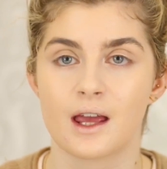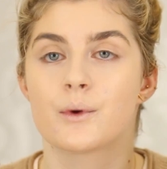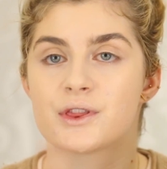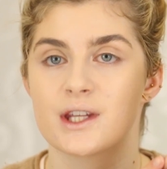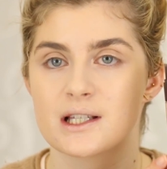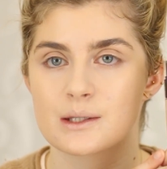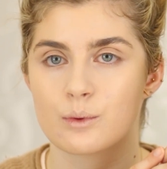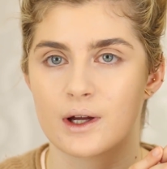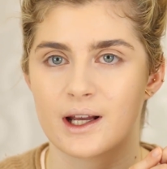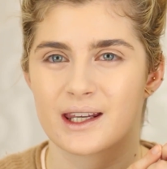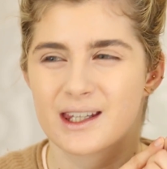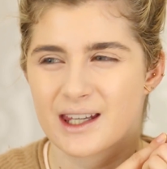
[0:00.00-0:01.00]
and with this
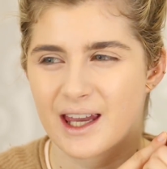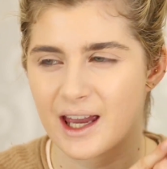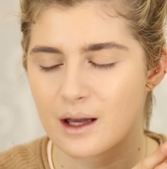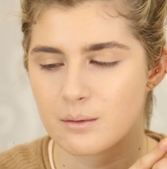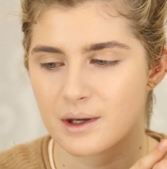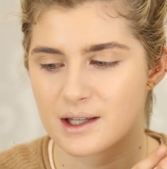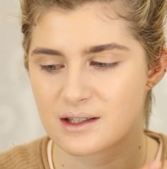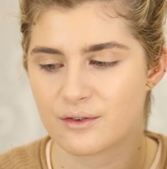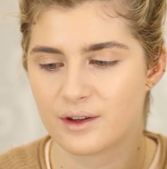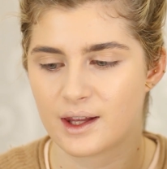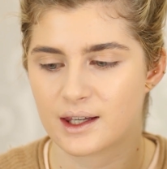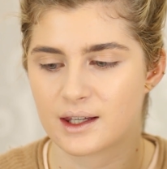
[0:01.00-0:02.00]
one I can't because I
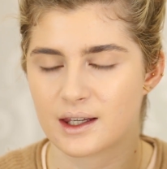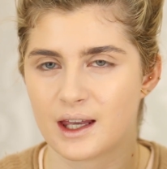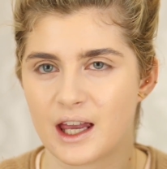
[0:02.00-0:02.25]
feel like